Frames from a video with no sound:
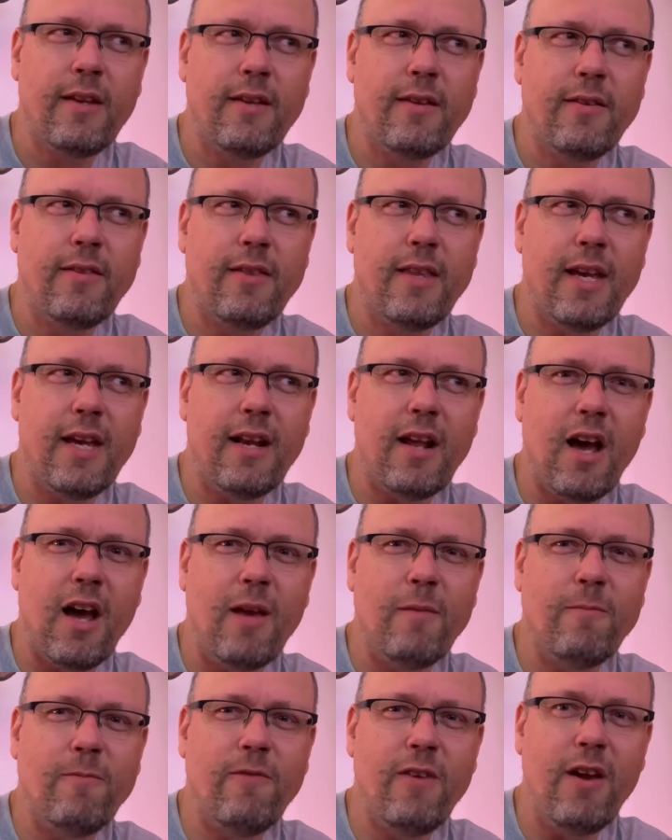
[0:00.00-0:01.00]
that
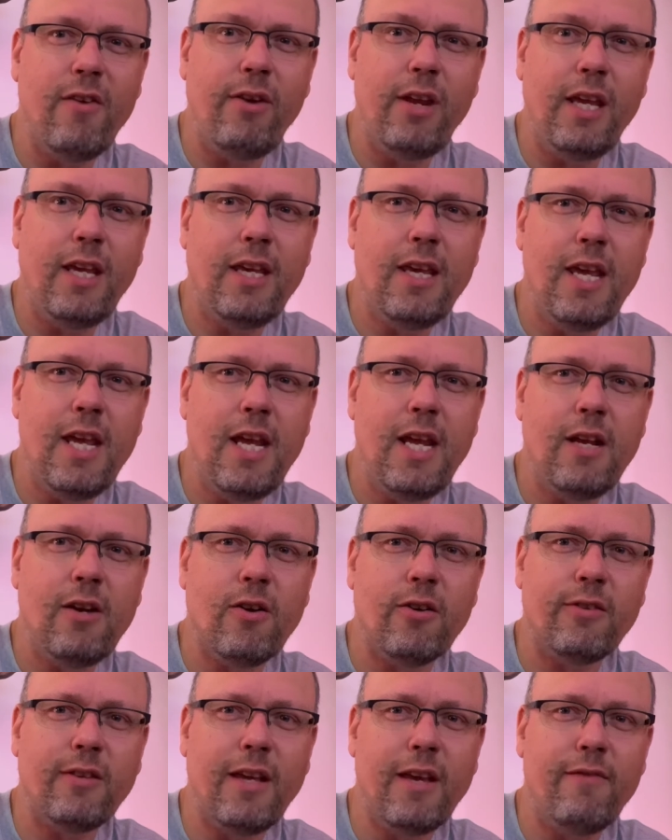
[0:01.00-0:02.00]
I'm very keen
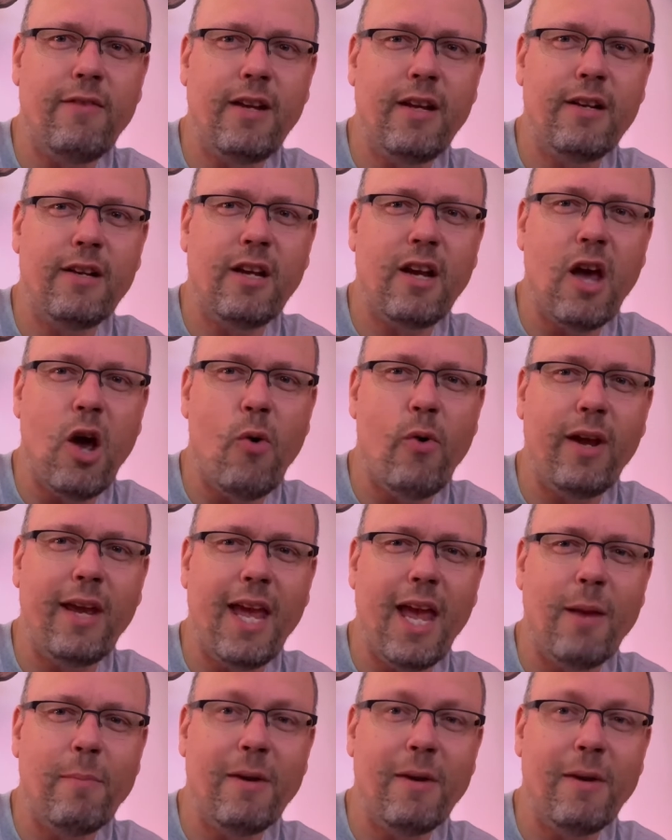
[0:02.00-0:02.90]
on giving it a go again.